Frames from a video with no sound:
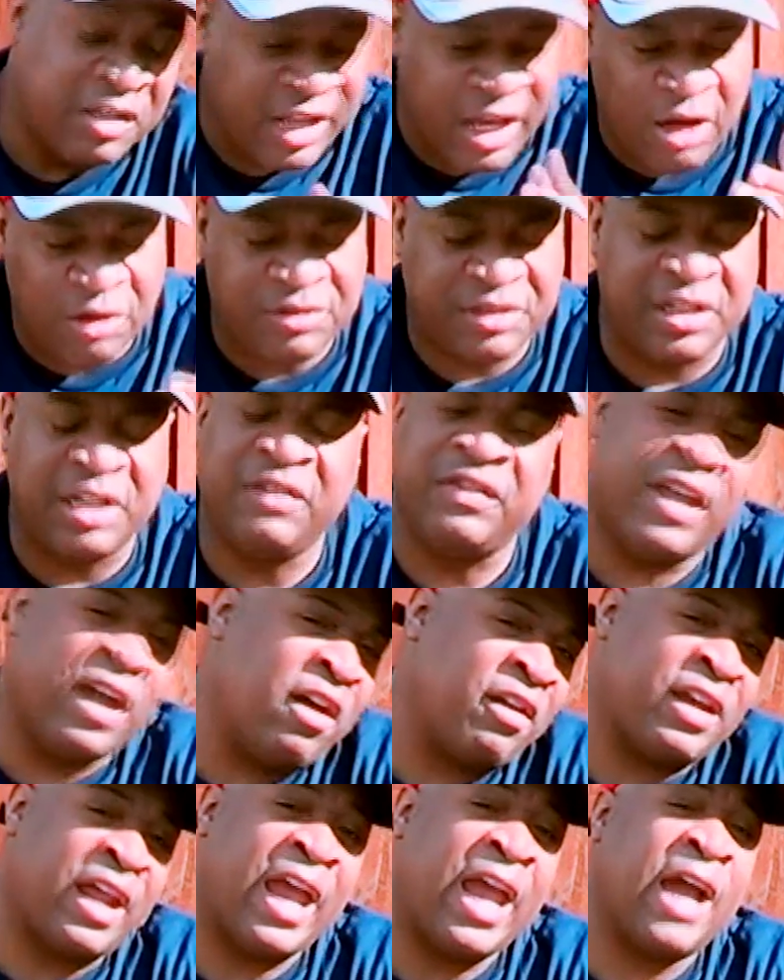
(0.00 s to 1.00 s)
They'll sit
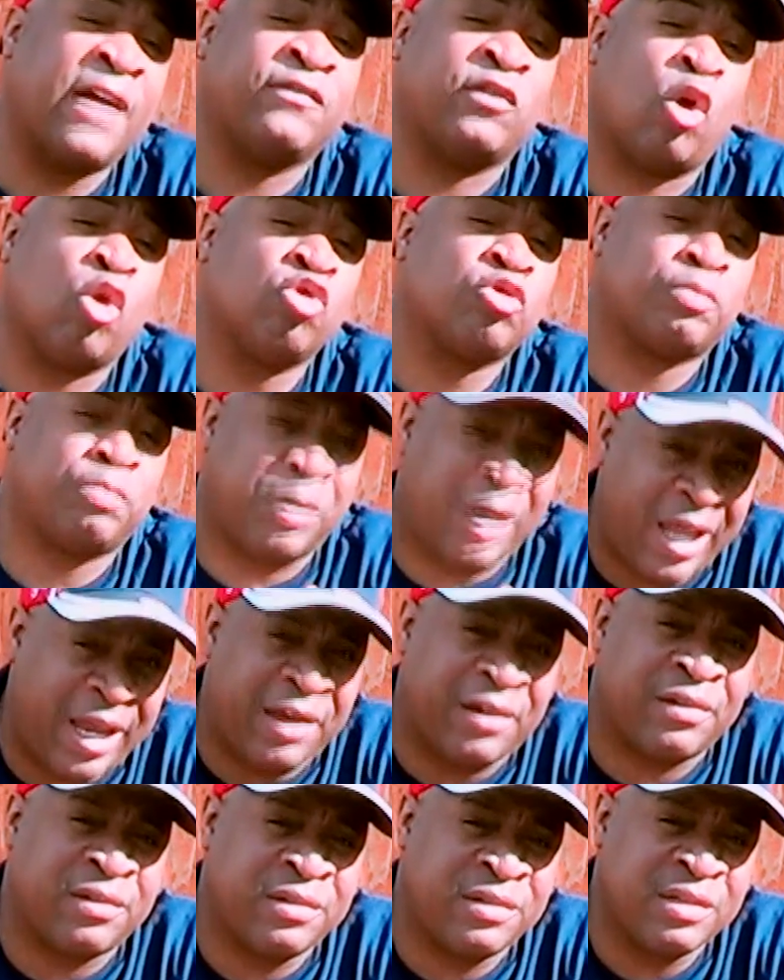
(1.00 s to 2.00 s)
there and have those
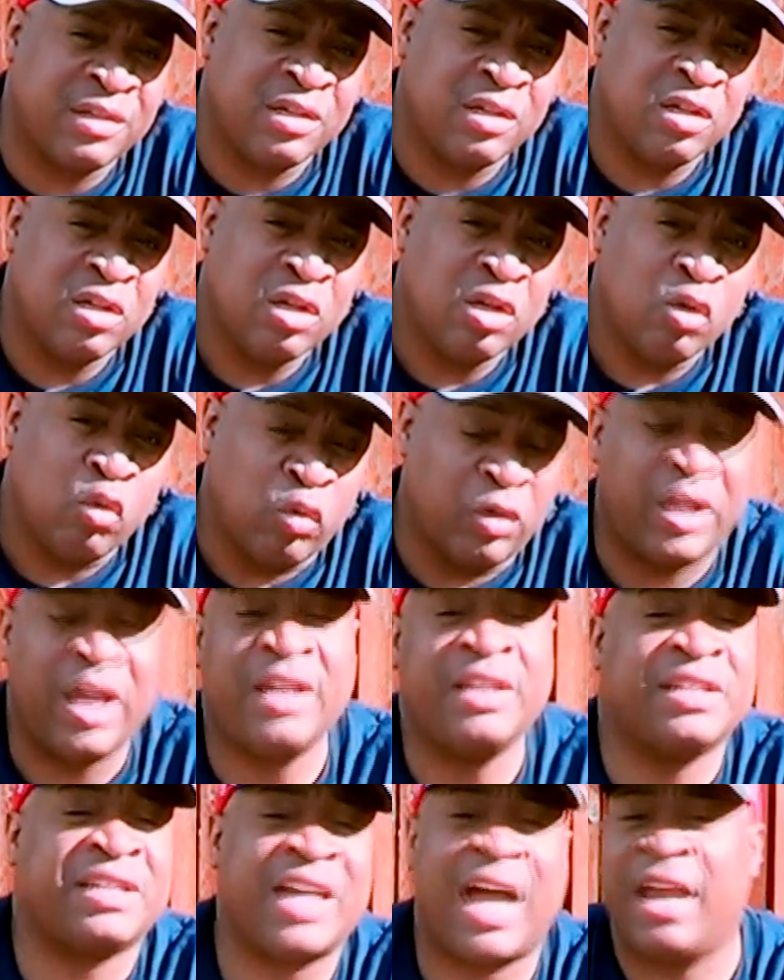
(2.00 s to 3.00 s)
players, when
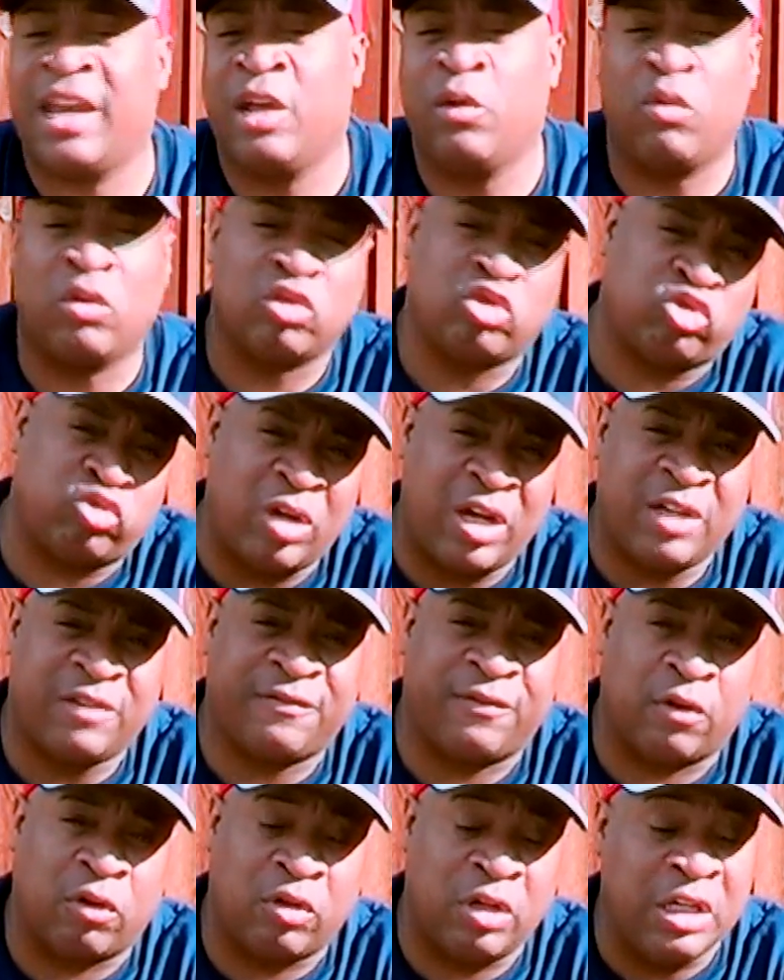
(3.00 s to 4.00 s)
they decide they want to
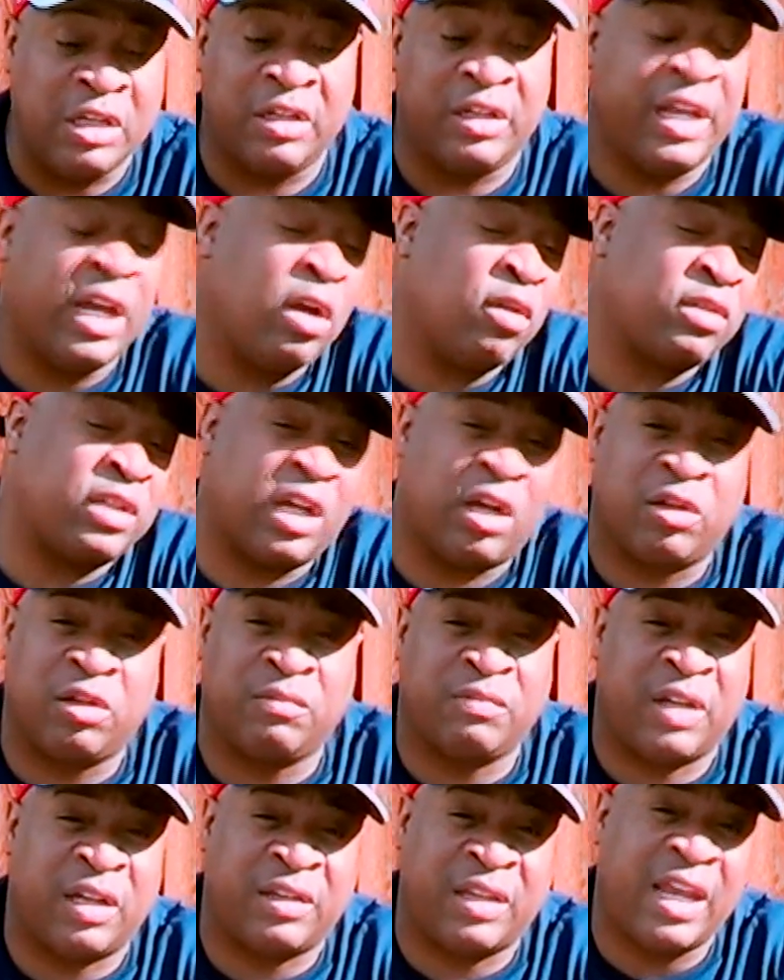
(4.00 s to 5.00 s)
transfer, either they'll tell
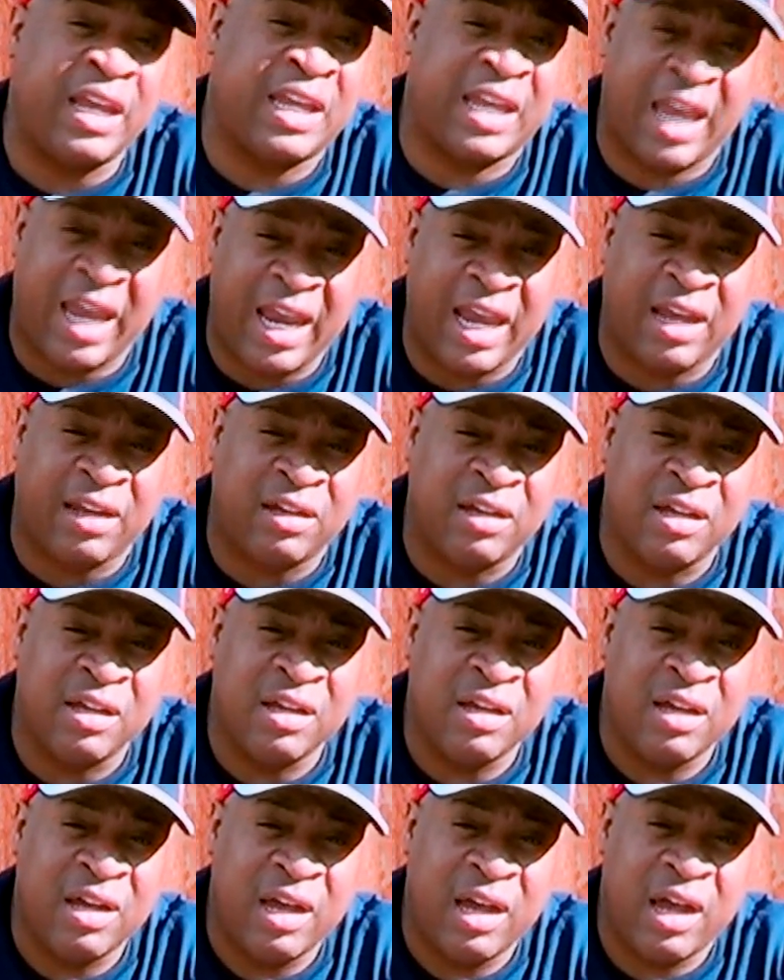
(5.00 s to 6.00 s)
them that they can't,
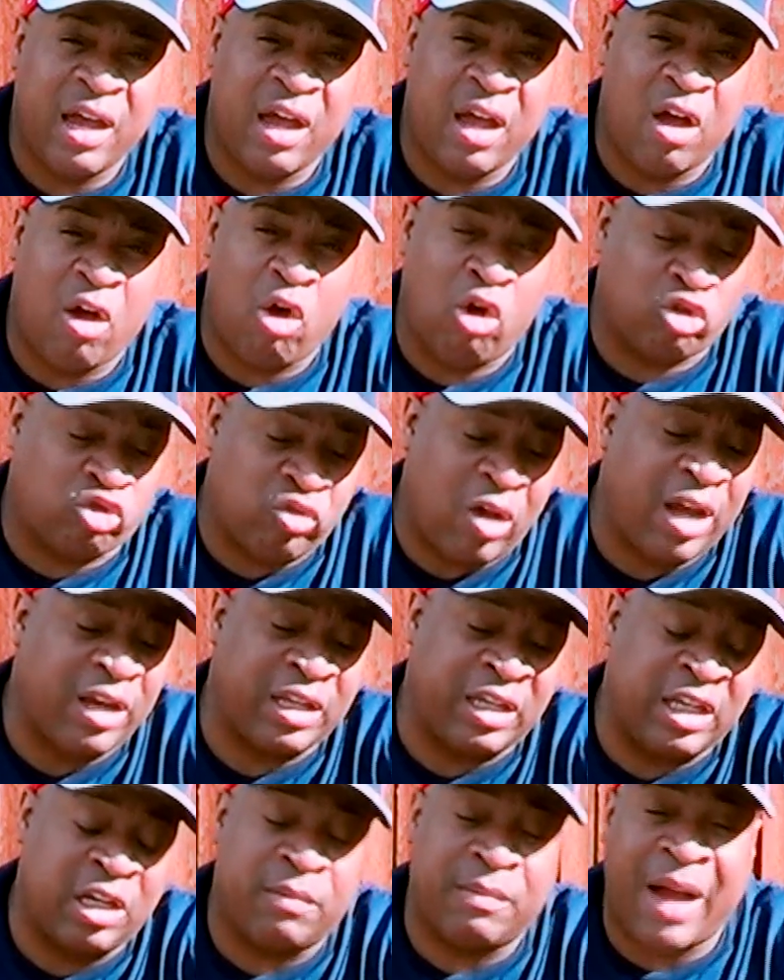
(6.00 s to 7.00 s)
or try
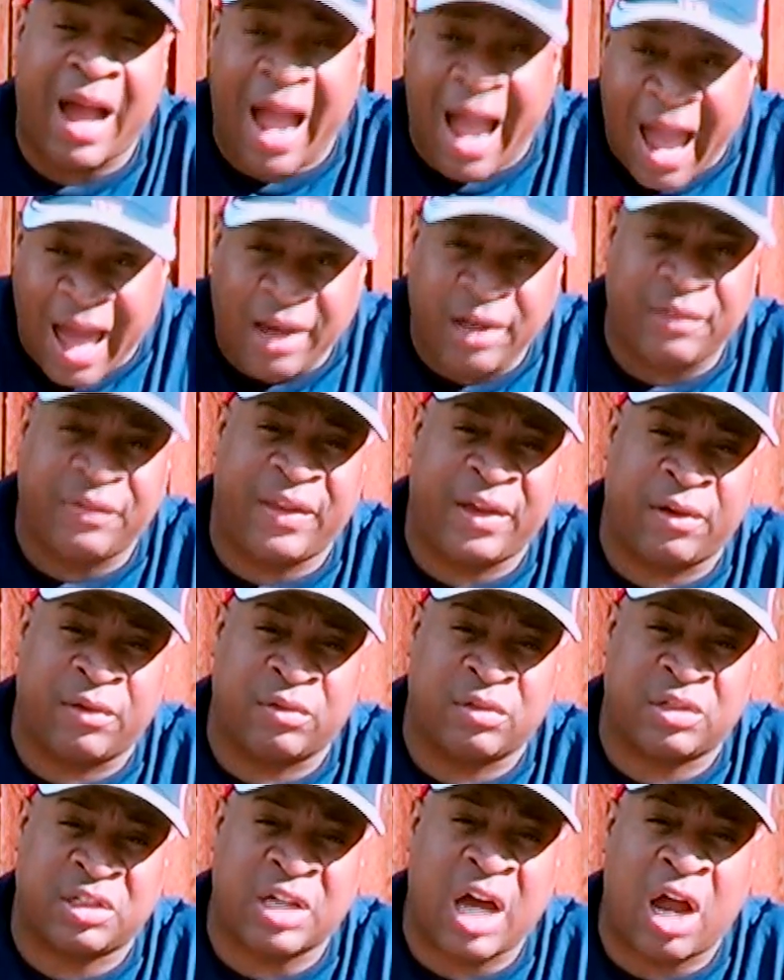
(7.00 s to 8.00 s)
to get them out of their
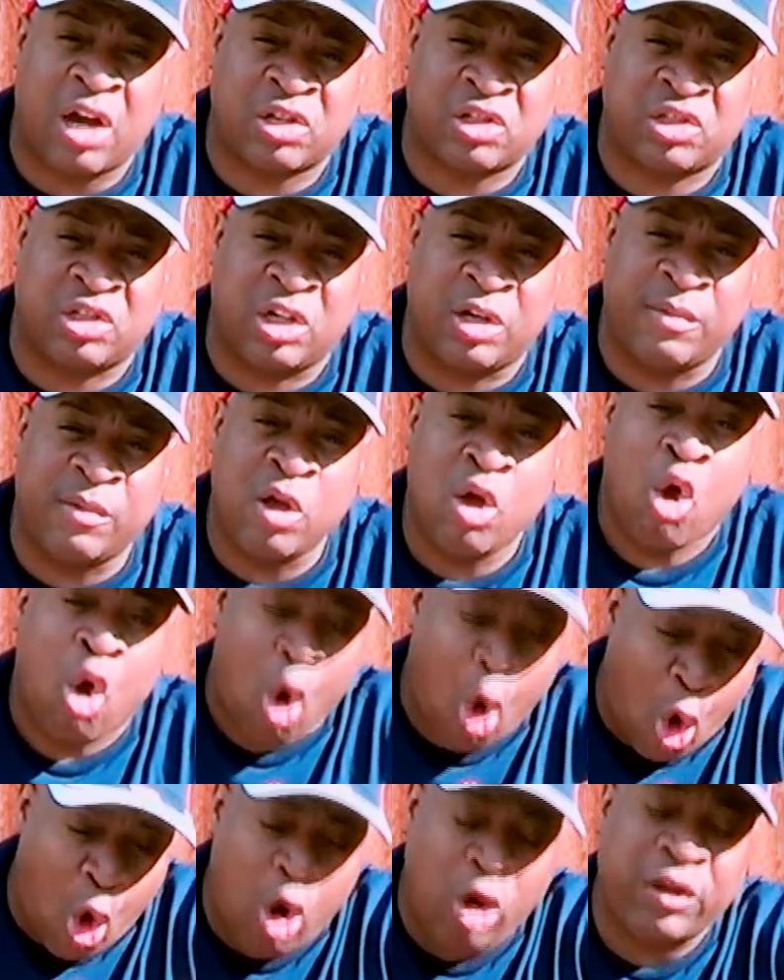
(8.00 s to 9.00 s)
scholarship,
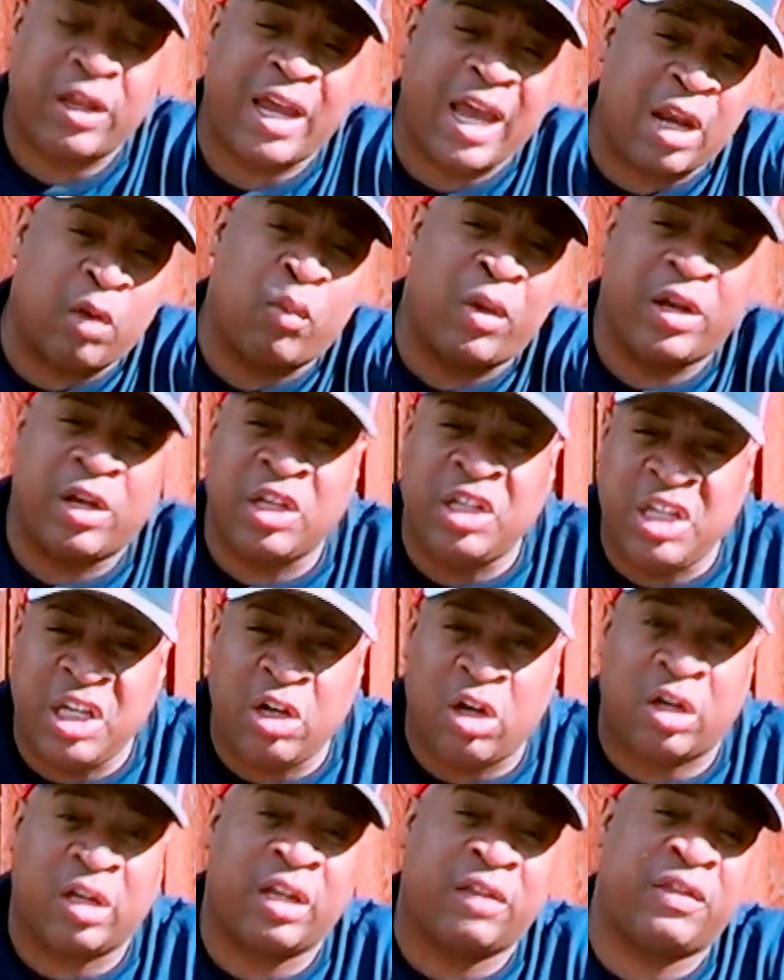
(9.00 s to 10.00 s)
or they got to wait a
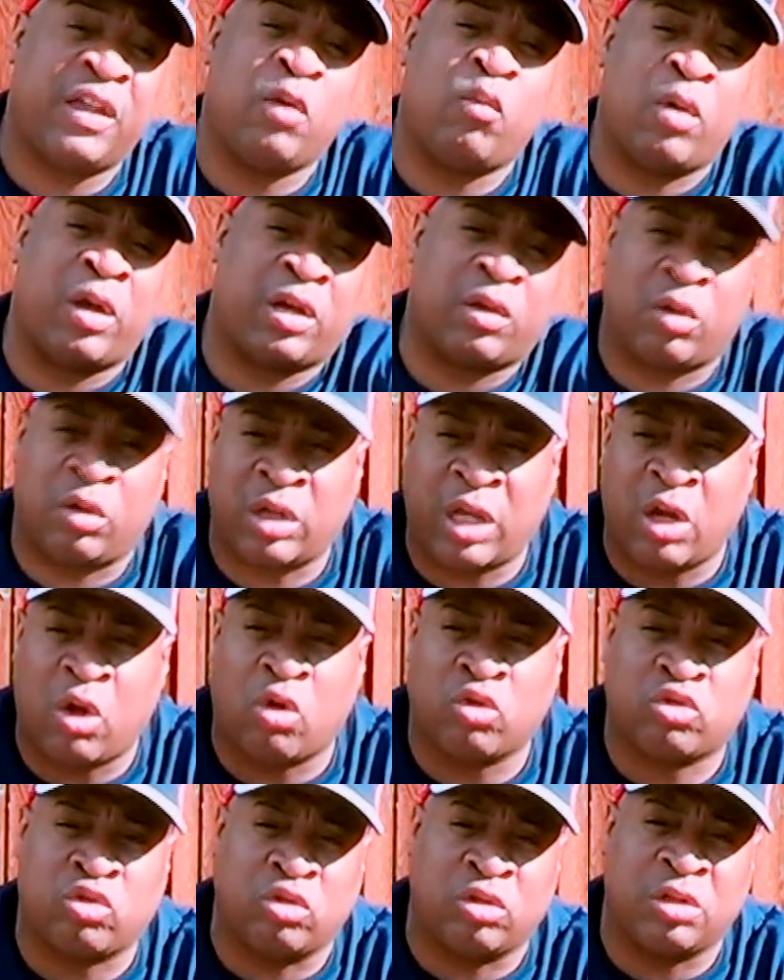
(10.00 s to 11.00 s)
year unless they
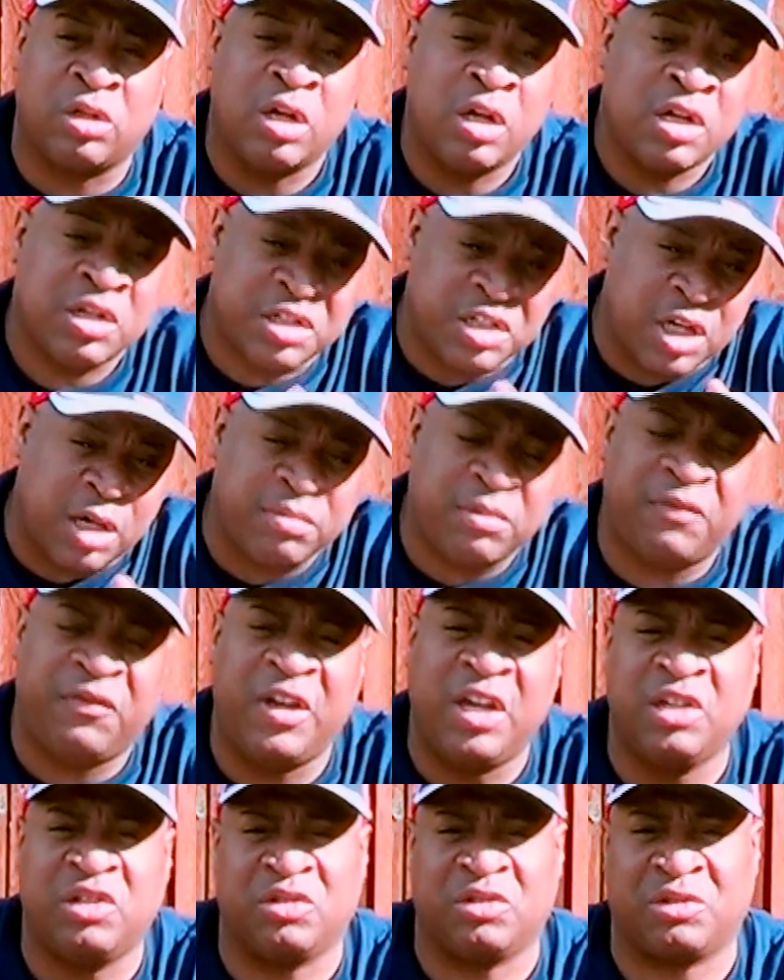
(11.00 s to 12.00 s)
go to a
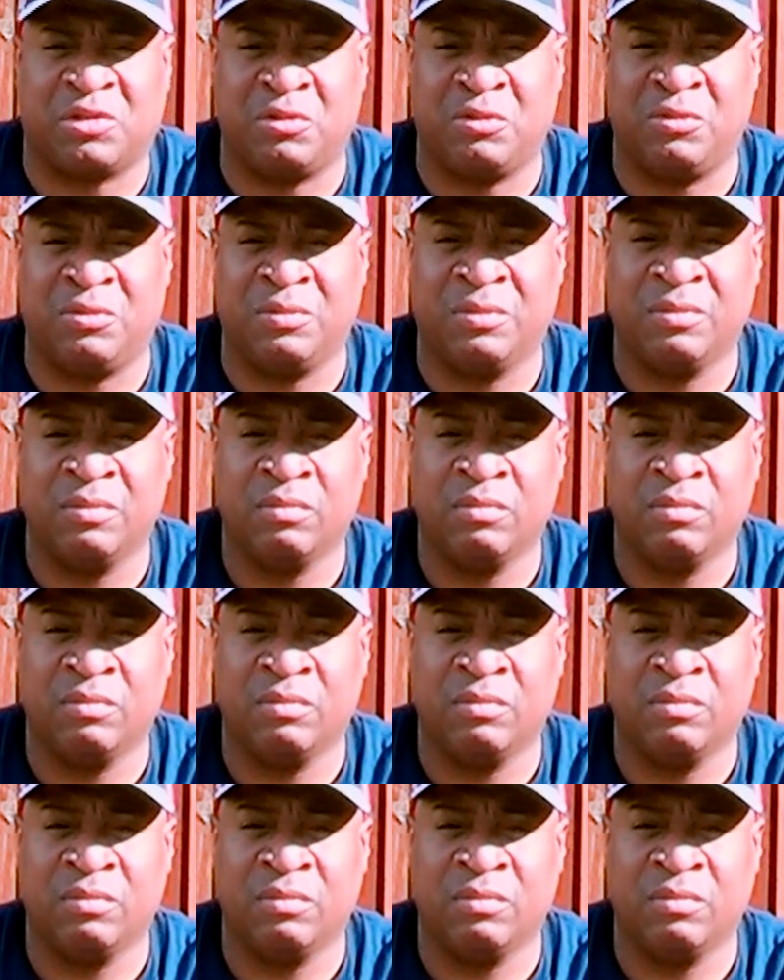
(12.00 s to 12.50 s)
subdivision school.